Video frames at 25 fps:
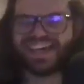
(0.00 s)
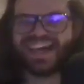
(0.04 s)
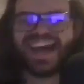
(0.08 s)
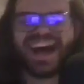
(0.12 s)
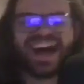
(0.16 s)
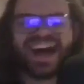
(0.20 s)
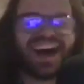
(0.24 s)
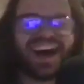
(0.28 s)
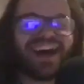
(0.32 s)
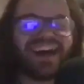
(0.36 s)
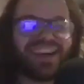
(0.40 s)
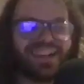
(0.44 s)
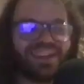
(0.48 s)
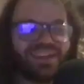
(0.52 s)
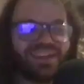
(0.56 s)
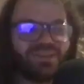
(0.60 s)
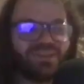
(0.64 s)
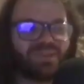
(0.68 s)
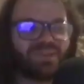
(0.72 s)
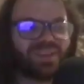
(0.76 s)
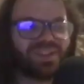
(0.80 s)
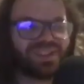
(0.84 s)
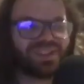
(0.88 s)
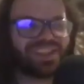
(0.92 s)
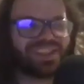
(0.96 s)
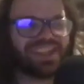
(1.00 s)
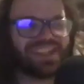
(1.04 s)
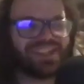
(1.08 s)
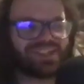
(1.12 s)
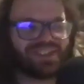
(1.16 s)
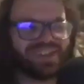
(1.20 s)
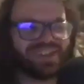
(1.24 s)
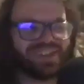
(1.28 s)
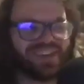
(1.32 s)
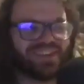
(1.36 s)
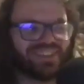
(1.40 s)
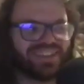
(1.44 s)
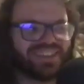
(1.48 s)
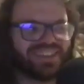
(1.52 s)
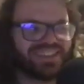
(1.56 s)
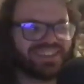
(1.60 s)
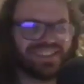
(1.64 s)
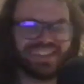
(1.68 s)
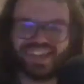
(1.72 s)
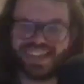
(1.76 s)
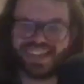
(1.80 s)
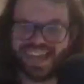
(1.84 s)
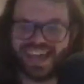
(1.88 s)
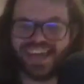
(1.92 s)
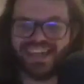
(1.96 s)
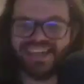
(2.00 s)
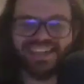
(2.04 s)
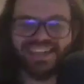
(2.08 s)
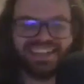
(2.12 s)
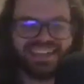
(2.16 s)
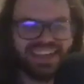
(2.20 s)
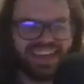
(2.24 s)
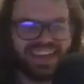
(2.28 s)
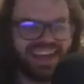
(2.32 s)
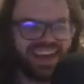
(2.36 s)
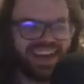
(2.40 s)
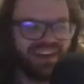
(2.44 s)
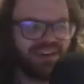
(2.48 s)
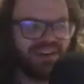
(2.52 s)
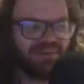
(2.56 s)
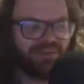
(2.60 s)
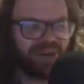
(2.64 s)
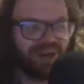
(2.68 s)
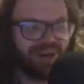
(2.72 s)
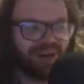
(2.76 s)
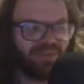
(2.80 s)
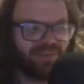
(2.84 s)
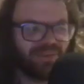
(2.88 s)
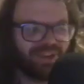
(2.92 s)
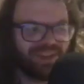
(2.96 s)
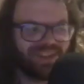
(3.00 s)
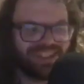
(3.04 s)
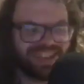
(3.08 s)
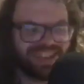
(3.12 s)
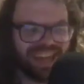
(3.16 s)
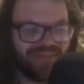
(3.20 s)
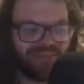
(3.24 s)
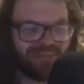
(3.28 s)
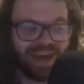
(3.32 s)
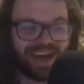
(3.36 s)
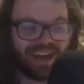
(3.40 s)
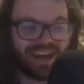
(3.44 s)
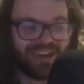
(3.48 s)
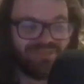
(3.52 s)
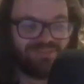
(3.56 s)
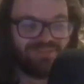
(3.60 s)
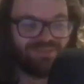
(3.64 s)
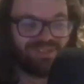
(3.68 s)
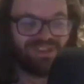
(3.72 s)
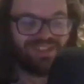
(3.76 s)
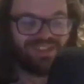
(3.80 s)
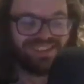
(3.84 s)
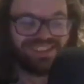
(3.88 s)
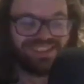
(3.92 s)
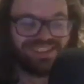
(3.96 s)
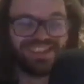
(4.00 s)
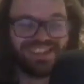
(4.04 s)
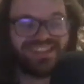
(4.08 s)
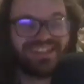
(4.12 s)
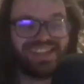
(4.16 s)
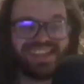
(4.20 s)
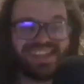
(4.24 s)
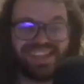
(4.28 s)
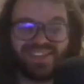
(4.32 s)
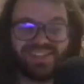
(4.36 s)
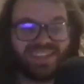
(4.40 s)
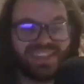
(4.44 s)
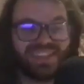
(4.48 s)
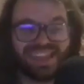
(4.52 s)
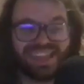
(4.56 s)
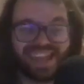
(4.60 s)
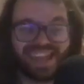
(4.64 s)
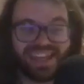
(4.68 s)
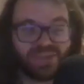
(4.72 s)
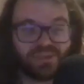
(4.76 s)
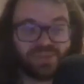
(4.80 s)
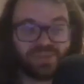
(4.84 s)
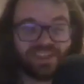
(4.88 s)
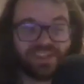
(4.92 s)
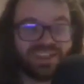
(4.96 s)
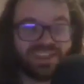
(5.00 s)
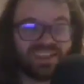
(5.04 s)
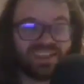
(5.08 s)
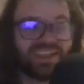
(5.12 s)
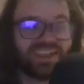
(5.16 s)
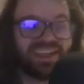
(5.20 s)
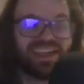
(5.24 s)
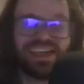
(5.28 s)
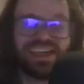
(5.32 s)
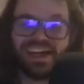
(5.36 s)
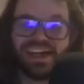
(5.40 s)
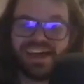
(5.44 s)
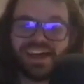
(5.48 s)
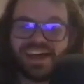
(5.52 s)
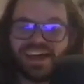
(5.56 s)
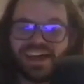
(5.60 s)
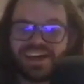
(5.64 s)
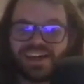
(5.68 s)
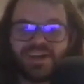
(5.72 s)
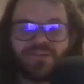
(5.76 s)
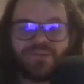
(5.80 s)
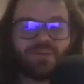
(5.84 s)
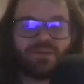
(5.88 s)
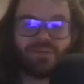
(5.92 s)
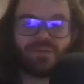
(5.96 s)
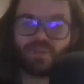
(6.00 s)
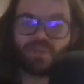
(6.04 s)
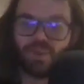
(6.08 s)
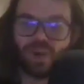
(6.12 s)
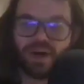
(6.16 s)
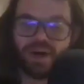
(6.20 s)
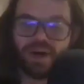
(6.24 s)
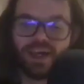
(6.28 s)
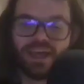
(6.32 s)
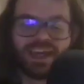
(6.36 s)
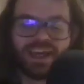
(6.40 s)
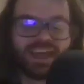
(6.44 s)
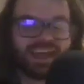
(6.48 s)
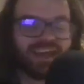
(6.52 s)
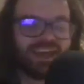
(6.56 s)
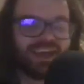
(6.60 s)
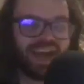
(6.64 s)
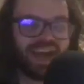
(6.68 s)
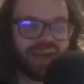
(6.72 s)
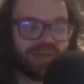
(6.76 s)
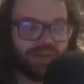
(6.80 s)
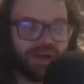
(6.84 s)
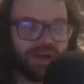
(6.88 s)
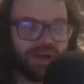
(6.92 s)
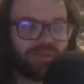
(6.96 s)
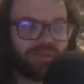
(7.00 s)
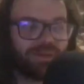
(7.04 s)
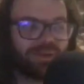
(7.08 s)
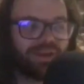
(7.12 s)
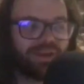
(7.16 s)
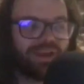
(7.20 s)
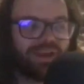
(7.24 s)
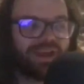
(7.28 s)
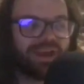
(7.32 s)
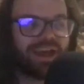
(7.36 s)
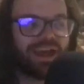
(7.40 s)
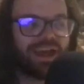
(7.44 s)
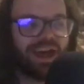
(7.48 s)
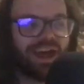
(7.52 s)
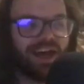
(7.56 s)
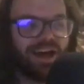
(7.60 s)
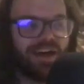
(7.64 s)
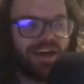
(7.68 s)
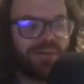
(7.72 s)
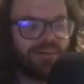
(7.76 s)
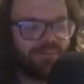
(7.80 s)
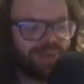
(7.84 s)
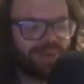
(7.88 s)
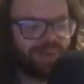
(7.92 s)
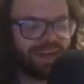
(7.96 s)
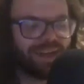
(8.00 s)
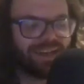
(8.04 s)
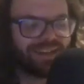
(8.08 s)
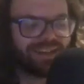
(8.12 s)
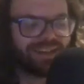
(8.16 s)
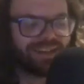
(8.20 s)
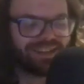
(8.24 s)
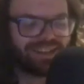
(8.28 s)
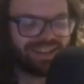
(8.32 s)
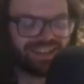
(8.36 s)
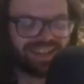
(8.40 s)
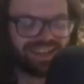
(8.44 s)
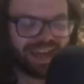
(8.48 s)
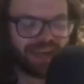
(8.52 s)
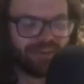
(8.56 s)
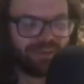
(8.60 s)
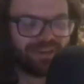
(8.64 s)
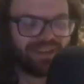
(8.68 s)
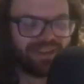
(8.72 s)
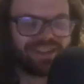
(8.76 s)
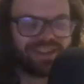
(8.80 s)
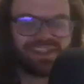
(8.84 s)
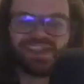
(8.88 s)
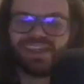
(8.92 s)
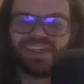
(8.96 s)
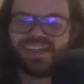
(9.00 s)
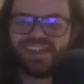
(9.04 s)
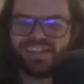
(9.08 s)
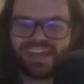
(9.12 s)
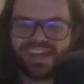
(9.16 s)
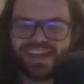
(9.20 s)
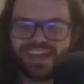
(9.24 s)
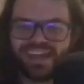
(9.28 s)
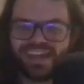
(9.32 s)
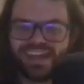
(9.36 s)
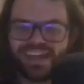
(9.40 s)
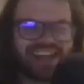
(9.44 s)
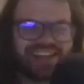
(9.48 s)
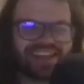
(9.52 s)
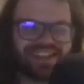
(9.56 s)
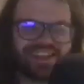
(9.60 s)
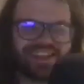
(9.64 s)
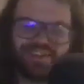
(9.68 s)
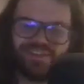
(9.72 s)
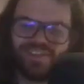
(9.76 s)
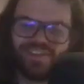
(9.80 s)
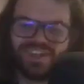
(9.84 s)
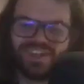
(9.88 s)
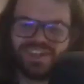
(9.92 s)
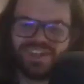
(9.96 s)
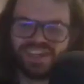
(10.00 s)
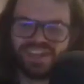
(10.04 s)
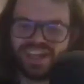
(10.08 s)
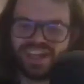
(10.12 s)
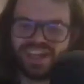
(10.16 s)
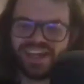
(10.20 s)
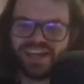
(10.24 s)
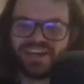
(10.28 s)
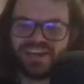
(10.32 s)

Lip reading: I watched that try recently again. I watched that back genuinely last week. I can't remember why it came up. As happens, yeah, Hassler finishing it,